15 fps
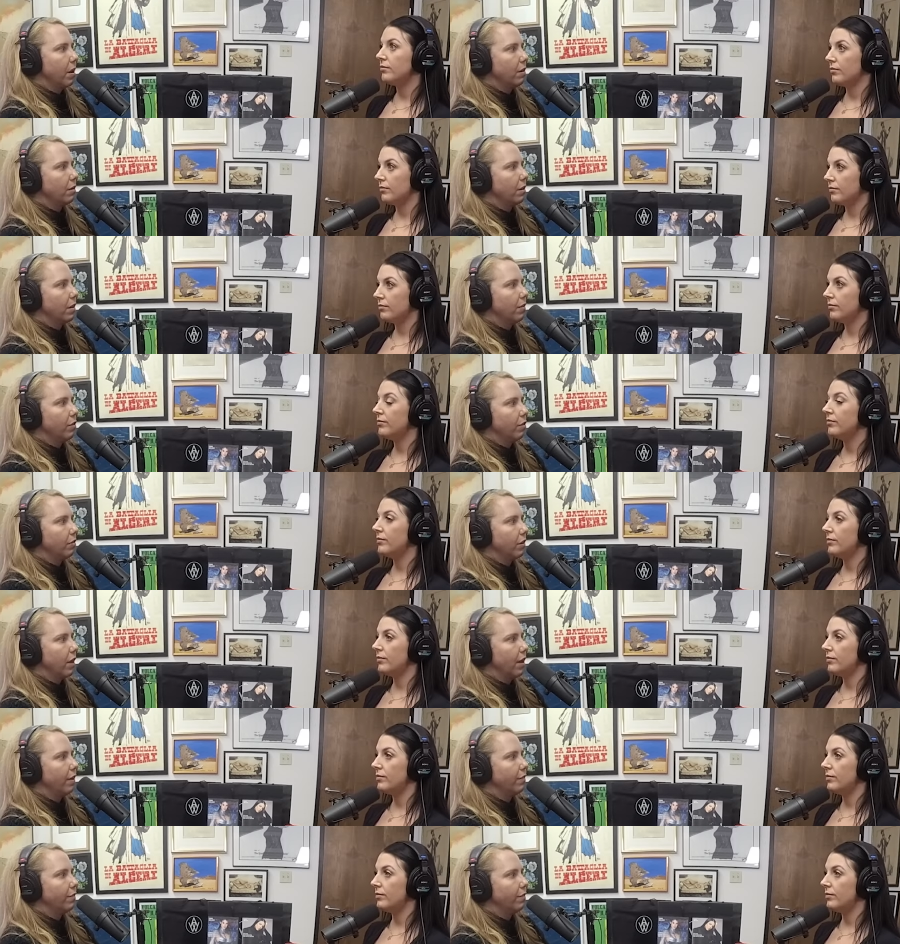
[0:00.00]
Speaker 1: part of your
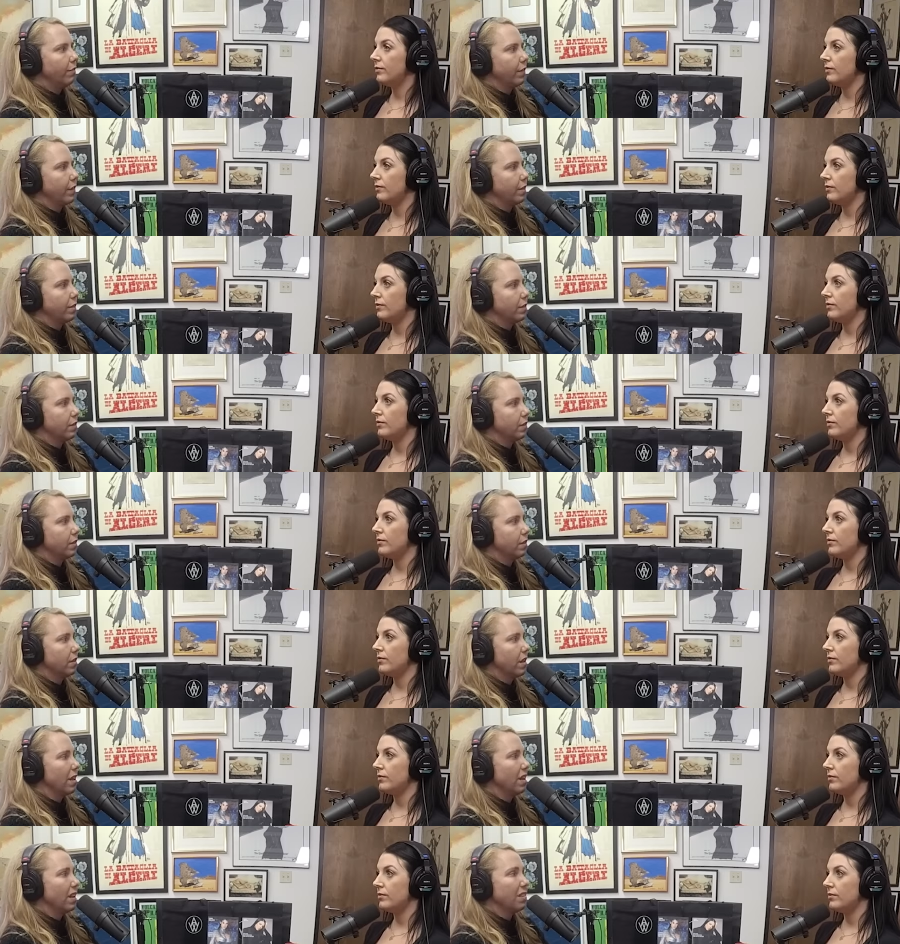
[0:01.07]
life, it's
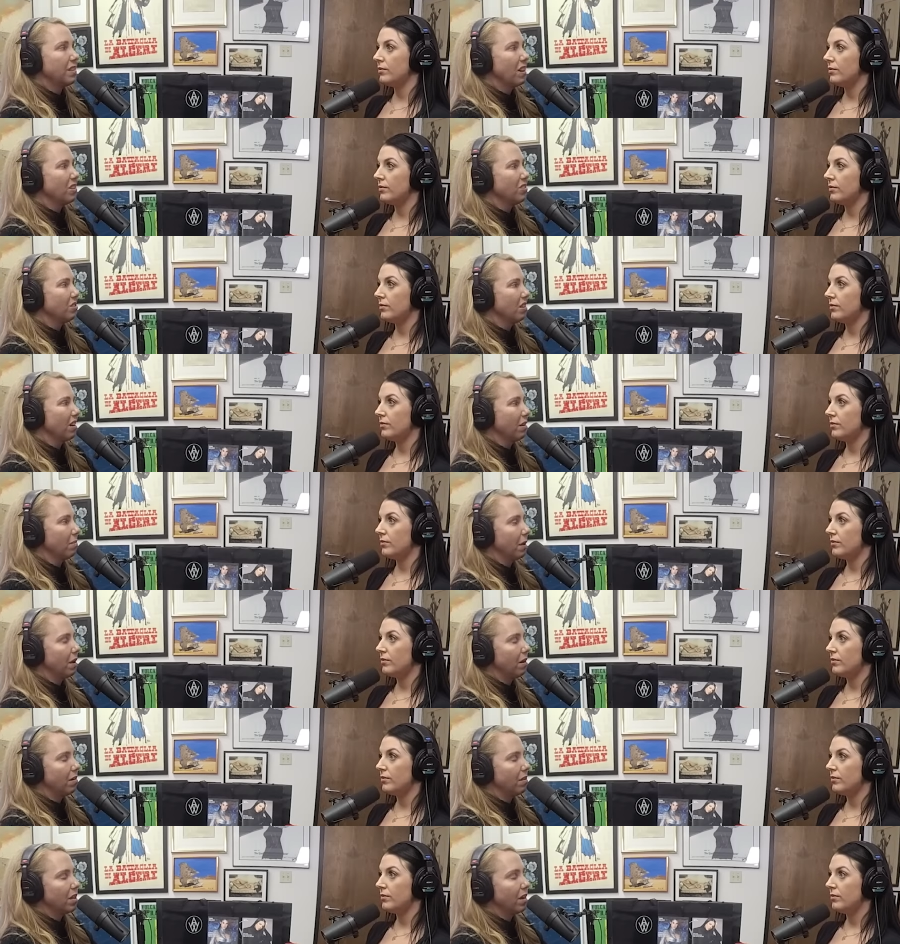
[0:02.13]
it's also got to be
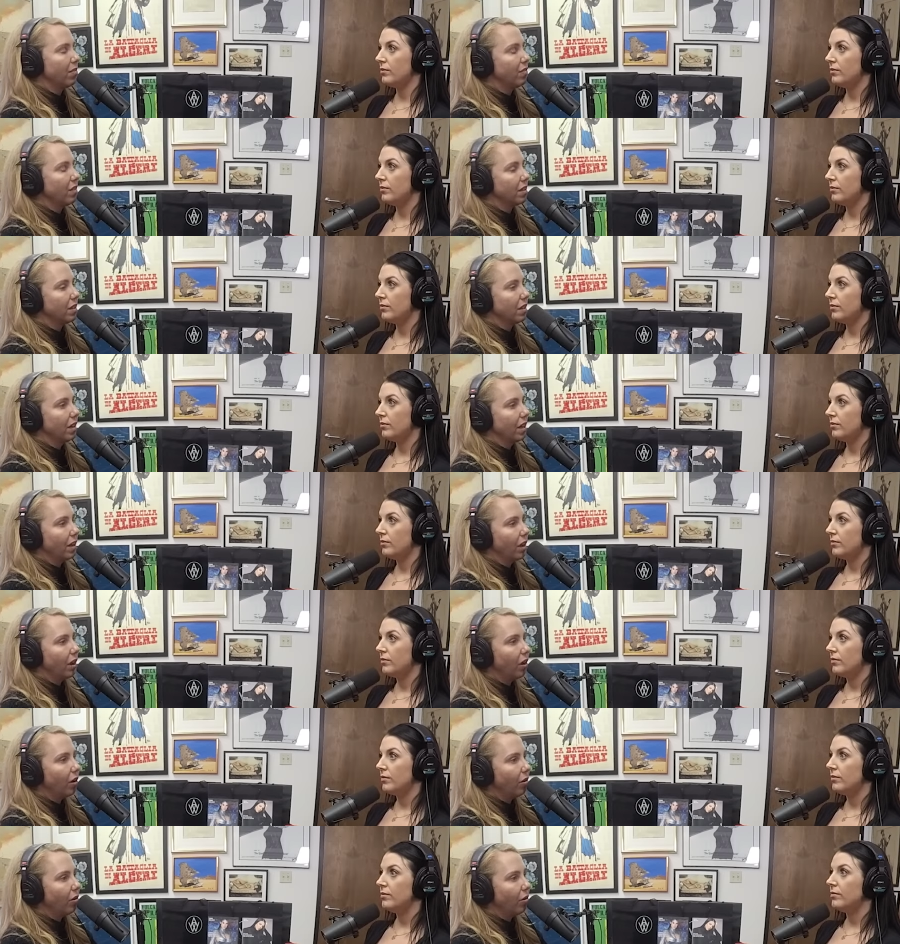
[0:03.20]
a tough thing to let
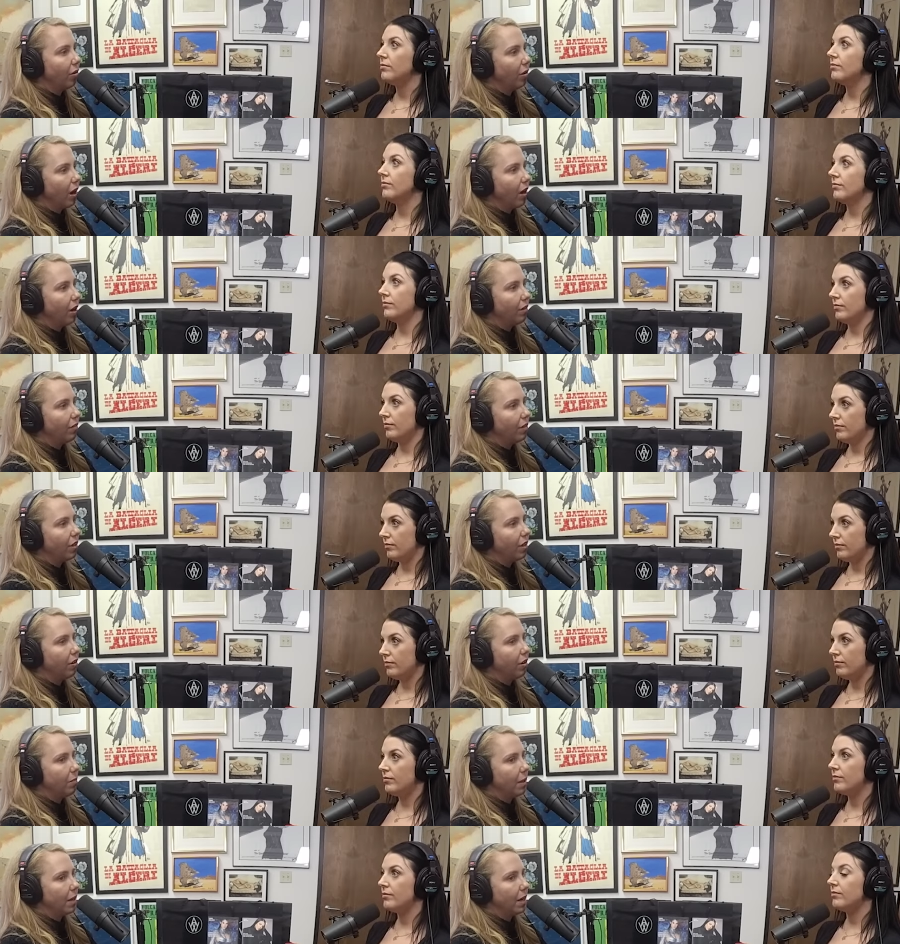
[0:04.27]
go mm-hmm. of, you
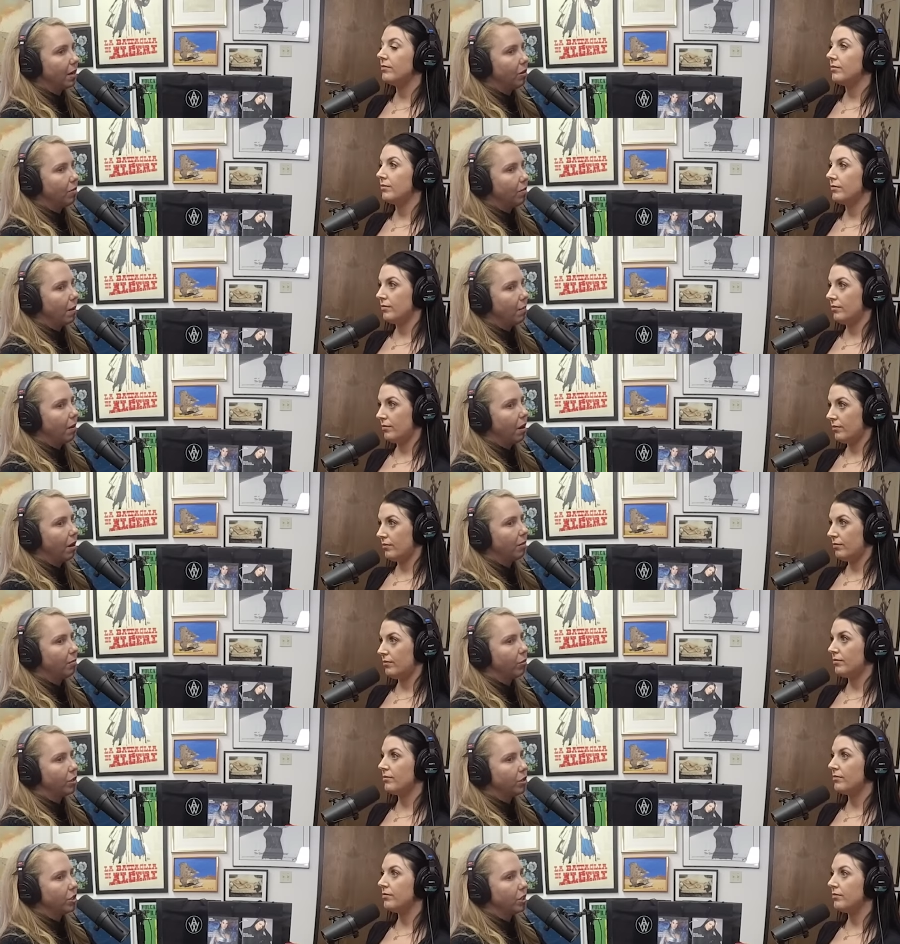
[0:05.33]
know. I mean, I know my
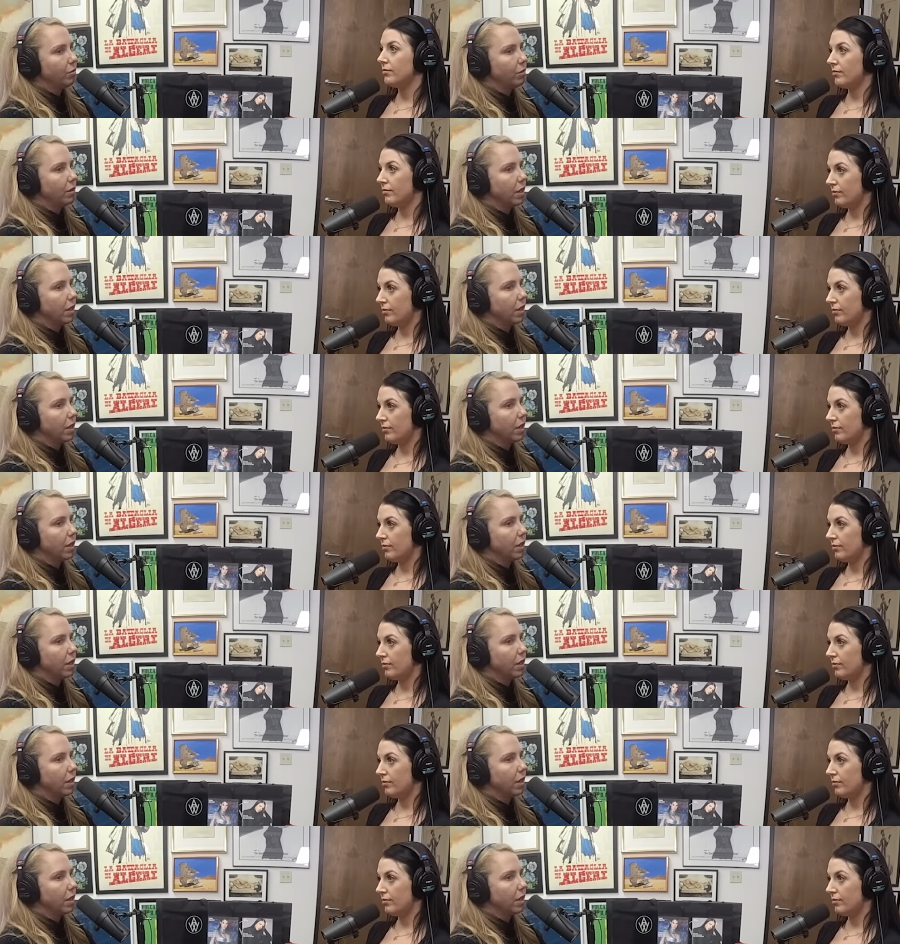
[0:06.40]
mom when she